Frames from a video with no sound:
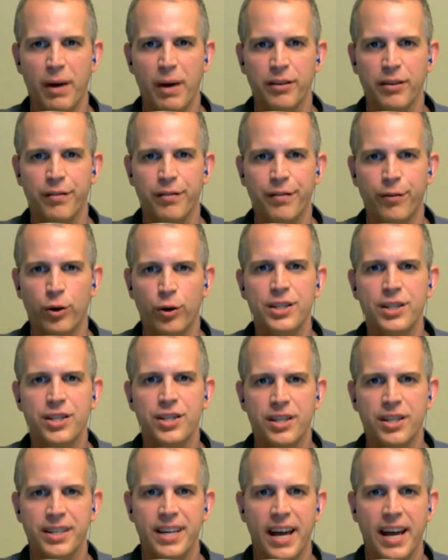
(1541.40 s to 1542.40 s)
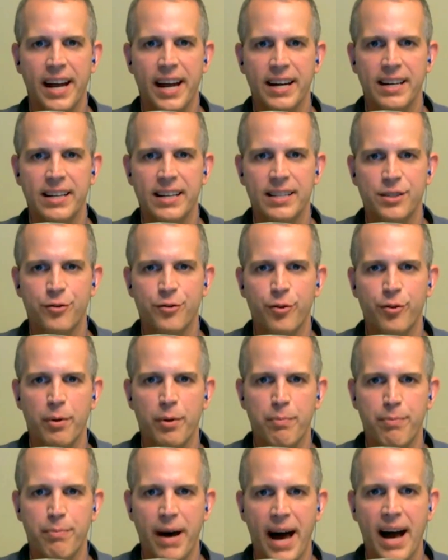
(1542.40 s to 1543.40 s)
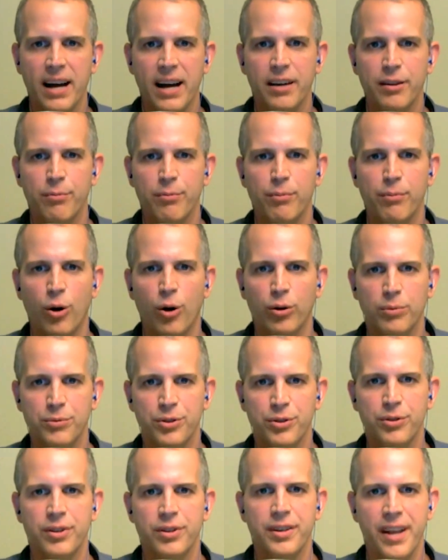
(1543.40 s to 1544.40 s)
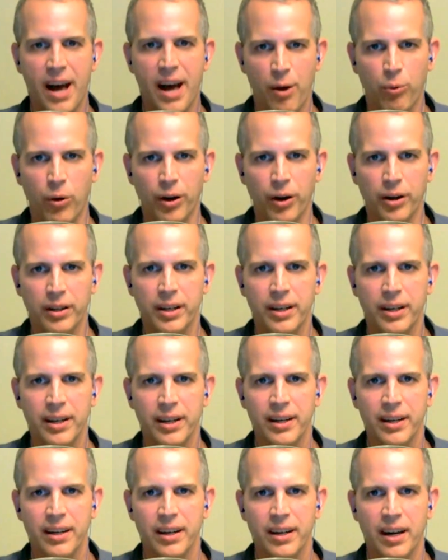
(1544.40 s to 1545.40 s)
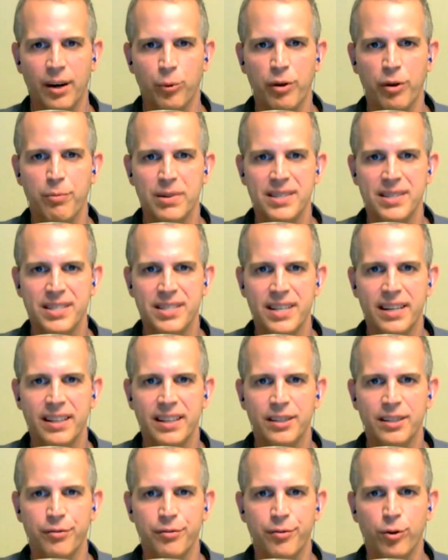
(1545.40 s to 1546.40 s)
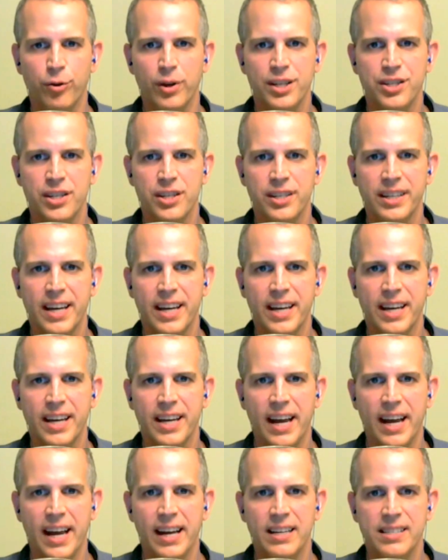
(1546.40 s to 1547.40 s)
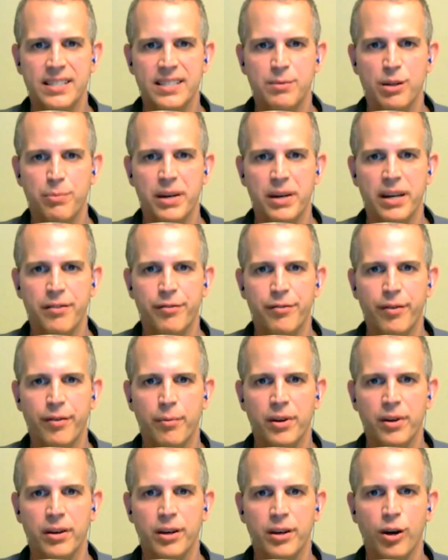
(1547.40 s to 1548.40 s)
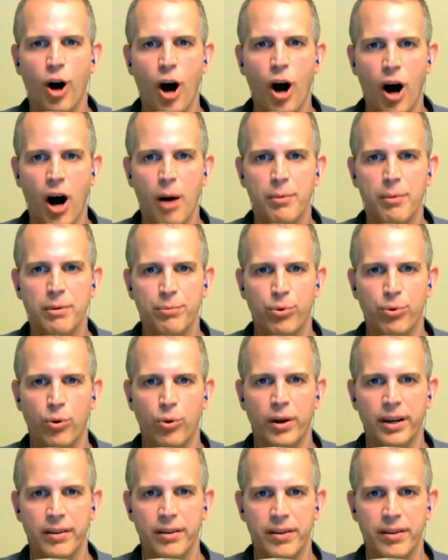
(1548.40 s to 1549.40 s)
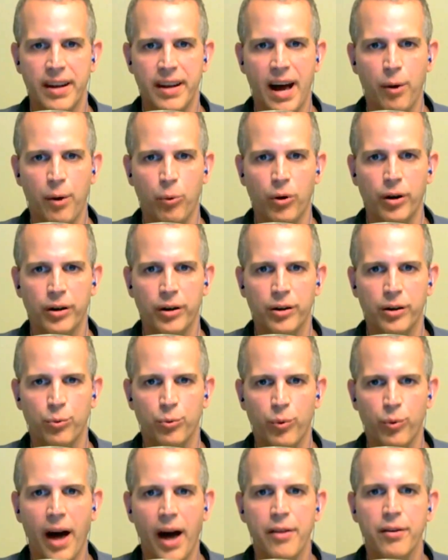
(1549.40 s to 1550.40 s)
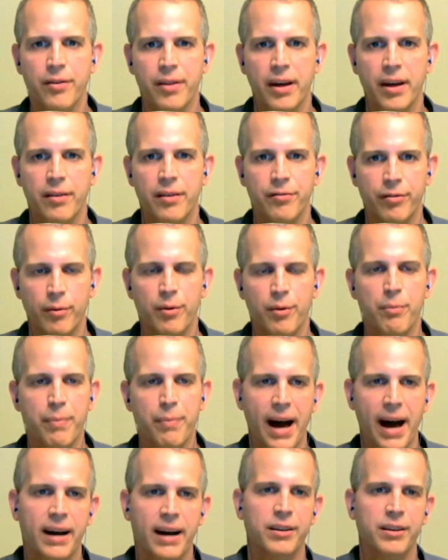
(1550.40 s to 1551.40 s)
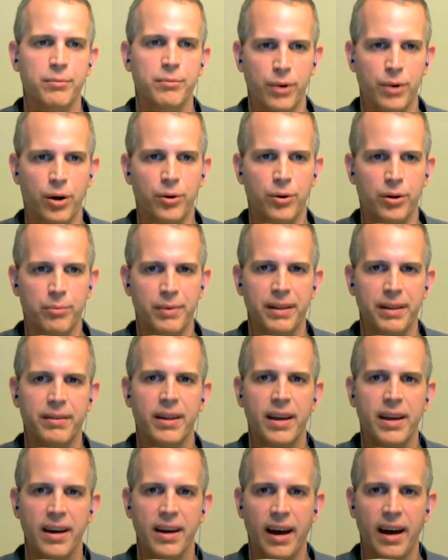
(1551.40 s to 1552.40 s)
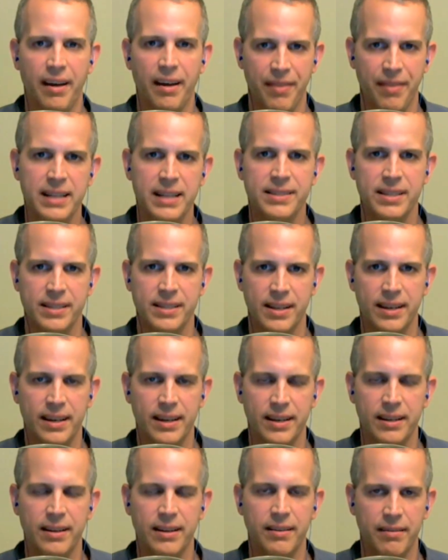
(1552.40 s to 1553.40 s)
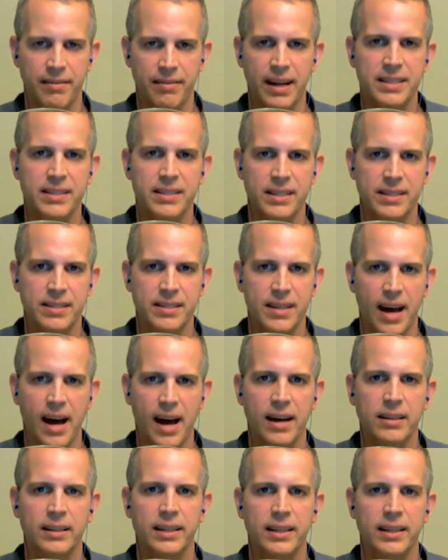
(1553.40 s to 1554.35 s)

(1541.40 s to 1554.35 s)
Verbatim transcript: the footage indicated is from the back of the modem to the network. We've been seeing that the footage indicated seems to be from the common point of the network rather than from the back of the modem, and that's exactly